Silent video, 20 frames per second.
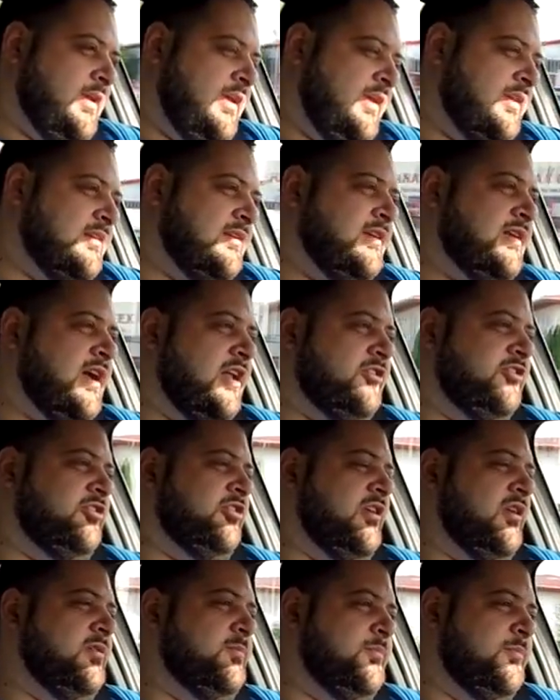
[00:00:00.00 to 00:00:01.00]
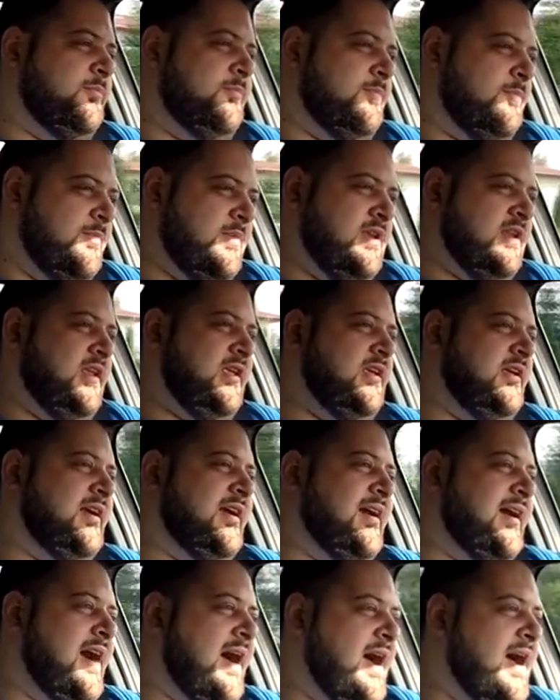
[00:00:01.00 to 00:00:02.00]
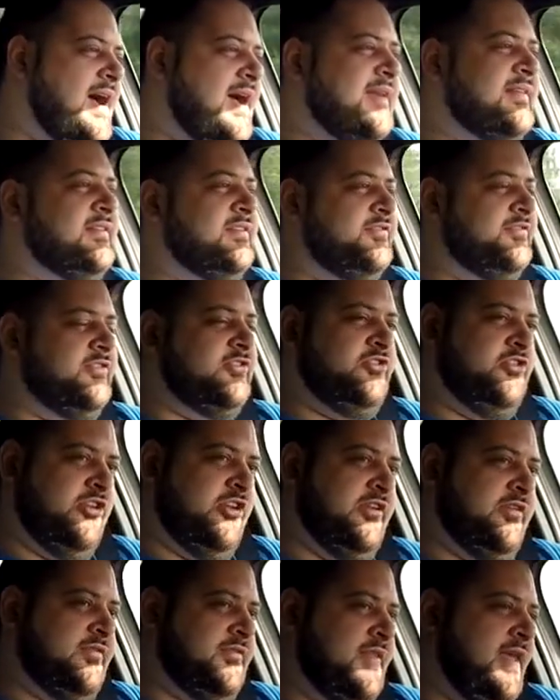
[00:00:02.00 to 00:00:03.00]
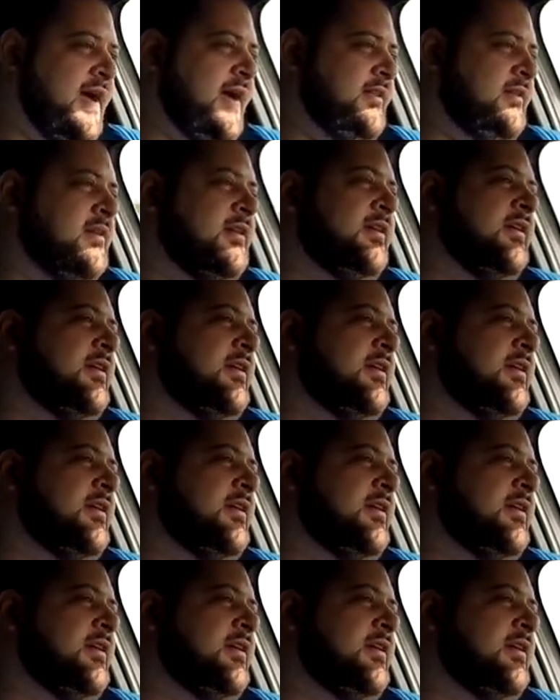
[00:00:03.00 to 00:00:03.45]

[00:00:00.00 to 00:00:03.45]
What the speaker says: in a nutshell, Mini kind of achieved that.